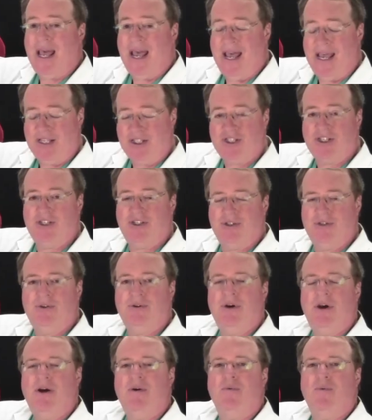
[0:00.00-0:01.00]
ask
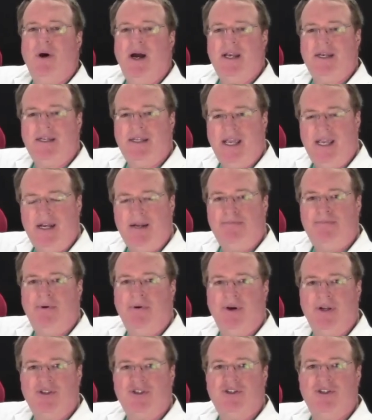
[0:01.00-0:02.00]
you what data
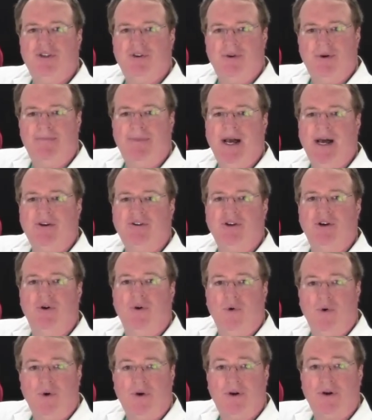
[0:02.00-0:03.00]
points you're about to
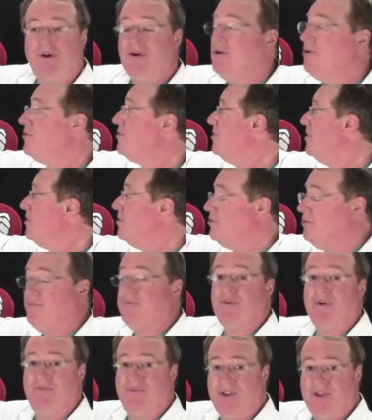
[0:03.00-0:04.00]
order or that
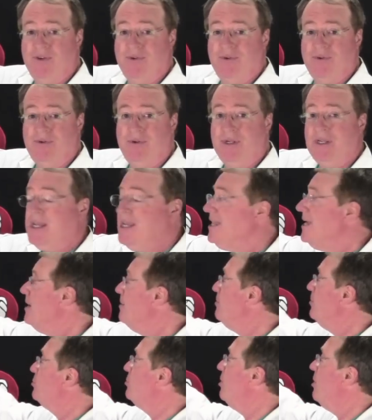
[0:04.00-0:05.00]
you've reviewed.
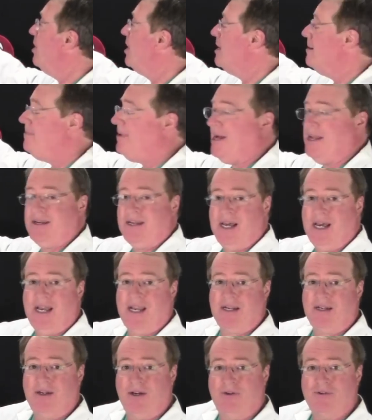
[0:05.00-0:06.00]
It will talk about
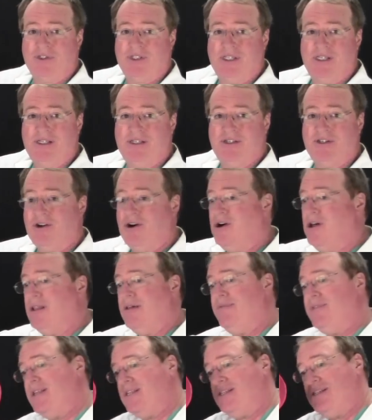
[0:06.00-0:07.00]
diagnoses, and all
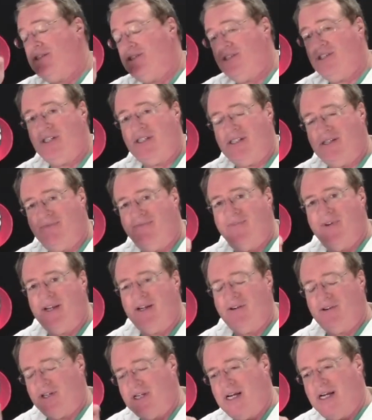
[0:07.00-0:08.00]
of this is just a
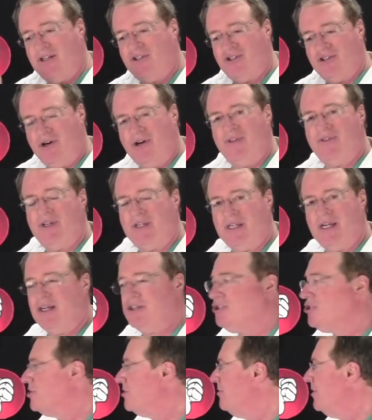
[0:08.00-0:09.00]
finger touch on the
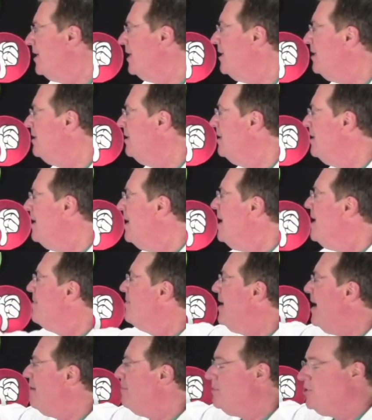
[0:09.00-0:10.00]
touch screen.
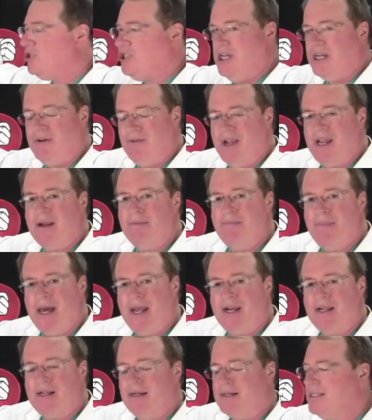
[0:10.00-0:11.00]
That will generate a
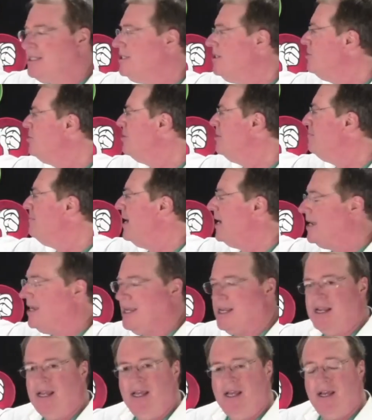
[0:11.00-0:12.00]
medical
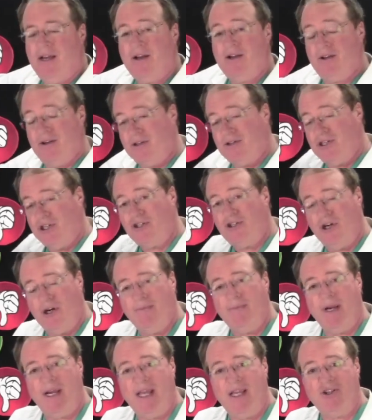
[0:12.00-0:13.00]
decision-making
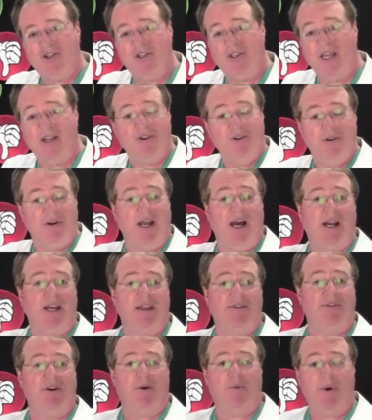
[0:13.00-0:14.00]
determination that you're not
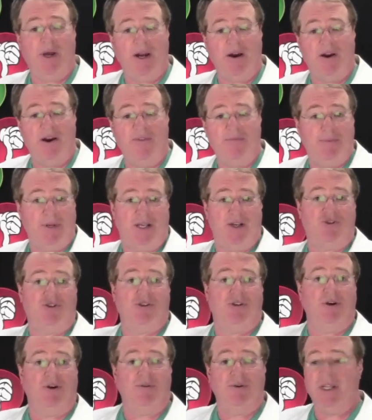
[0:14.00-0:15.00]
even aware of because
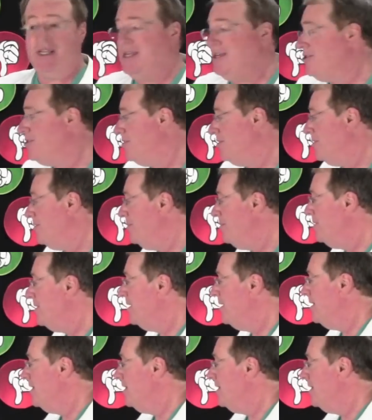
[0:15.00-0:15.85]
you don't need to.